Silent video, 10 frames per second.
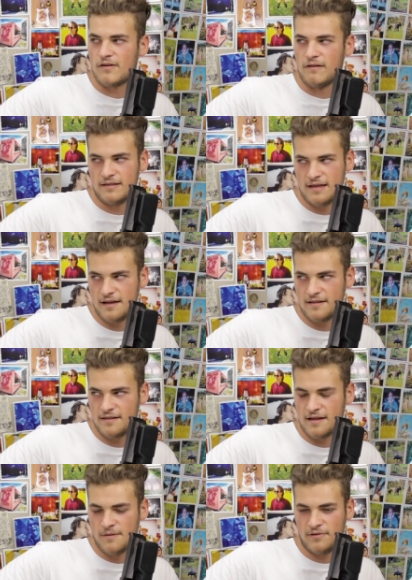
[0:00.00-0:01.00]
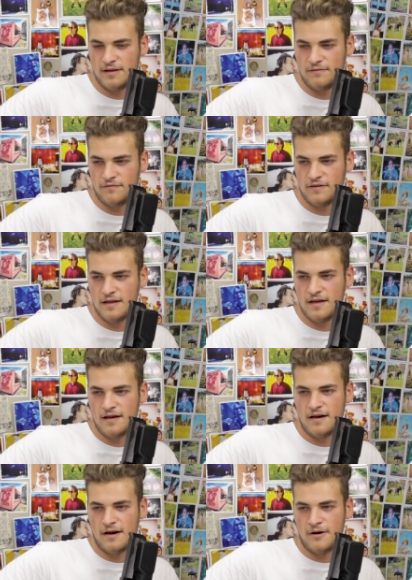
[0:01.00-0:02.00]
context, I
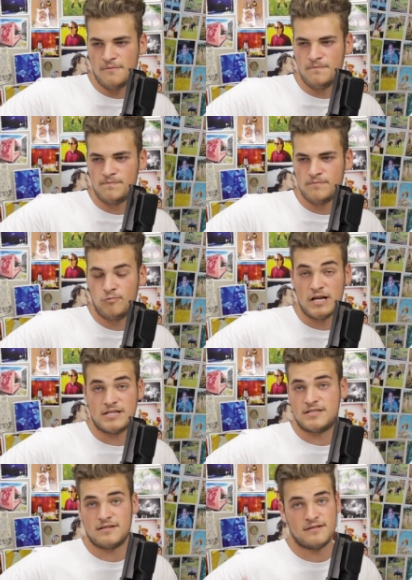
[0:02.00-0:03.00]
believe. Which